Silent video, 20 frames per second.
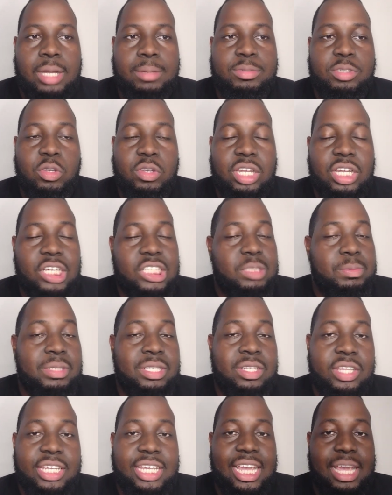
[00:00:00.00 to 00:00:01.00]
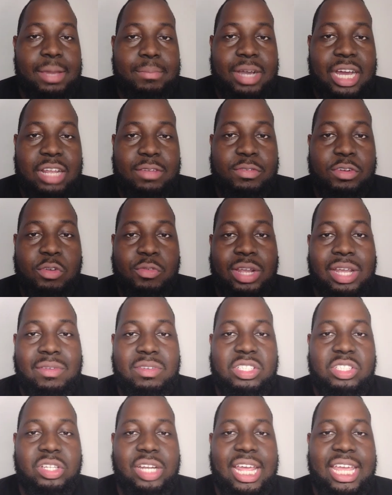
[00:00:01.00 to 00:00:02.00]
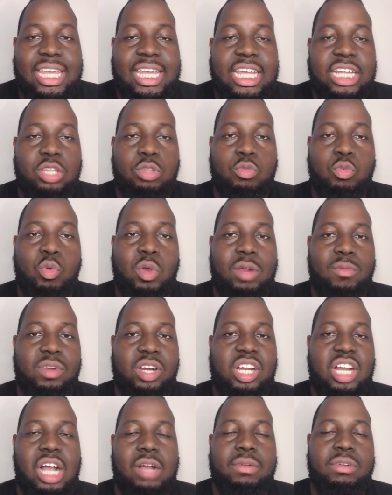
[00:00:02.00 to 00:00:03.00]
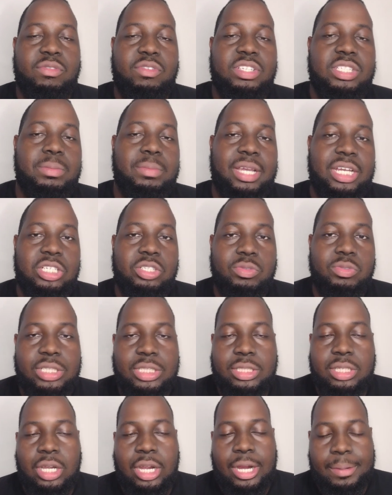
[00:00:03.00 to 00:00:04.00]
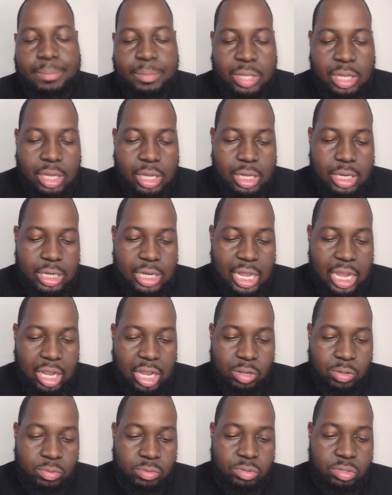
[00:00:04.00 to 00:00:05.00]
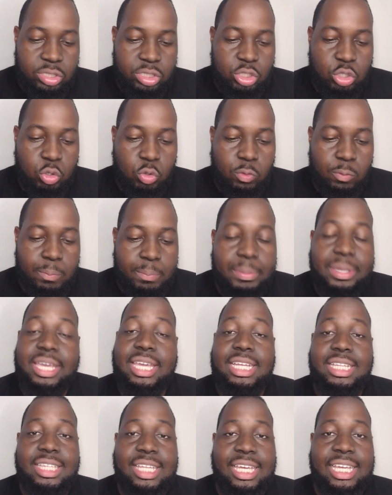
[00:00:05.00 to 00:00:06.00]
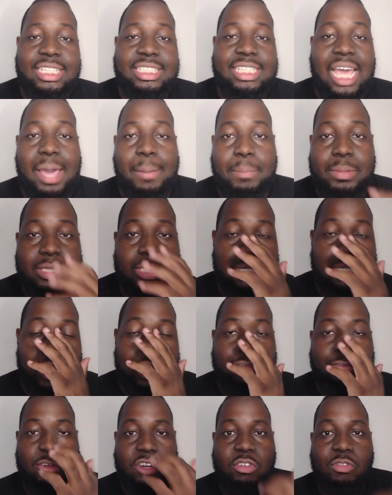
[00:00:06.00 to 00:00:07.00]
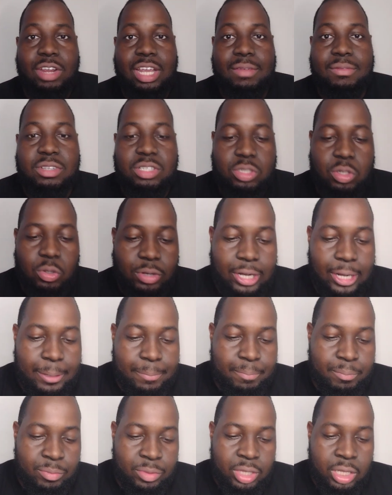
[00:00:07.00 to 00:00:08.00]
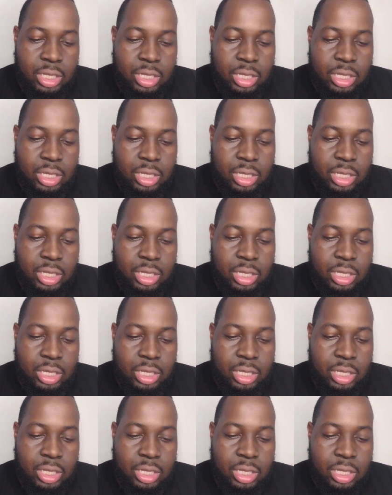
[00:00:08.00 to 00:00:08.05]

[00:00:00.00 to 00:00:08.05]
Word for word: So he could just be another camp body for the Ravens till they get through and recover for some injuries. All right. Now, two big things happened today for the Ravens. Okay.